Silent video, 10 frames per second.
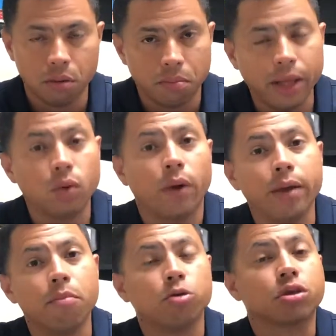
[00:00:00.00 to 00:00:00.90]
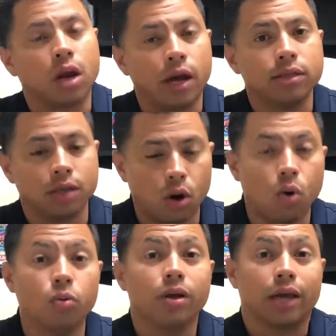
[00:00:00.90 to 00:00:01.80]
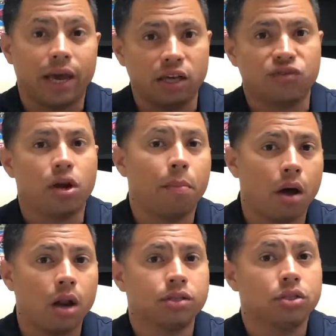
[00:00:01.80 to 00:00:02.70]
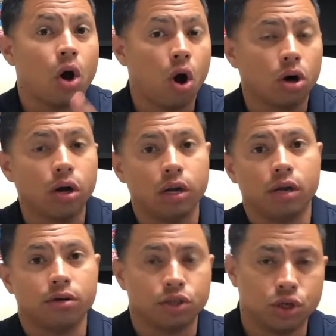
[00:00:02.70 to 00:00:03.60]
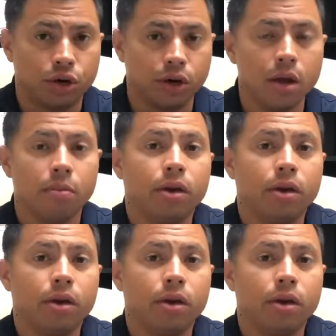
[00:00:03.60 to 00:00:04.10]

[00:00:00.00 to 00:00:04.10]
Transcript: By the way, most clients that own cash value policies are underinsured